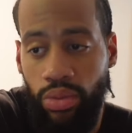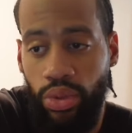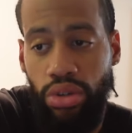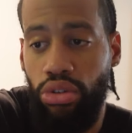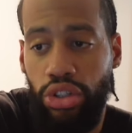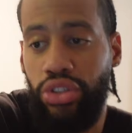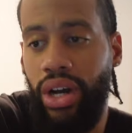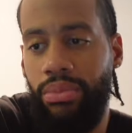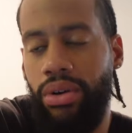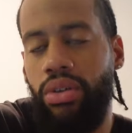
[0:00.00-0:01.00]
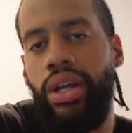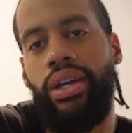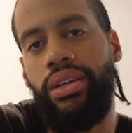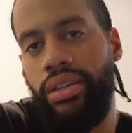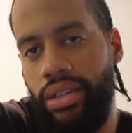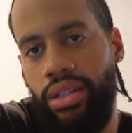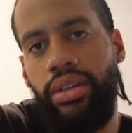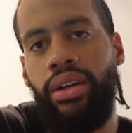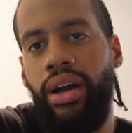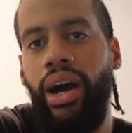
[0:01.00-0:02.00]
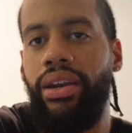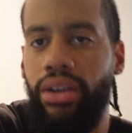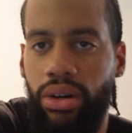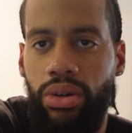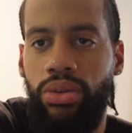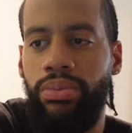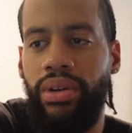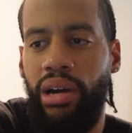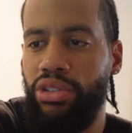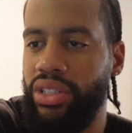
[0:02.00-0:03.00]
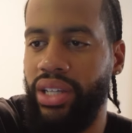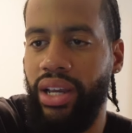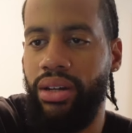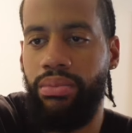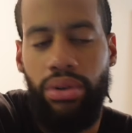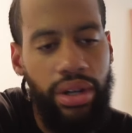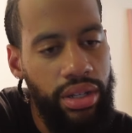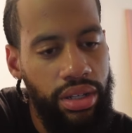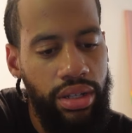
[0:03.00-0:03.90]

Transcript: when you gonna drop, bro? Like, I know, but I was just taking a break.